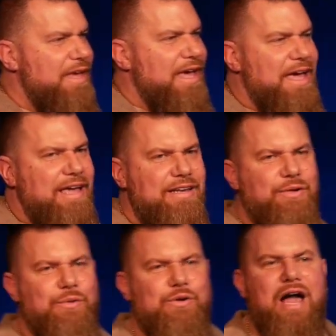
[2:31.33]
and
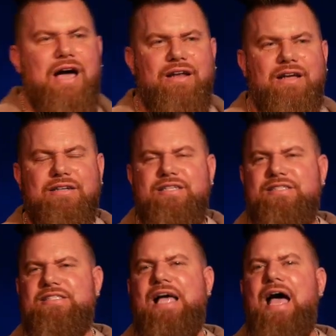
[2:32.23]
we're not
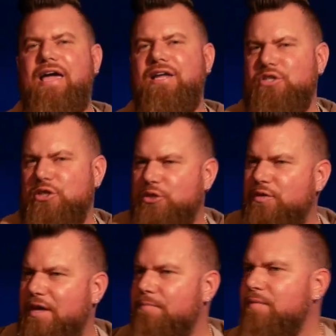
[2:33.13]
designed to do
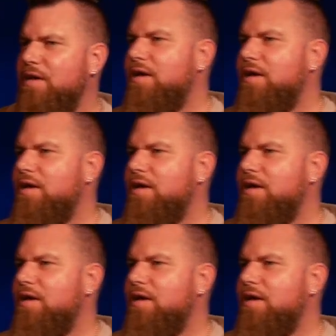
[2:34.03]
them.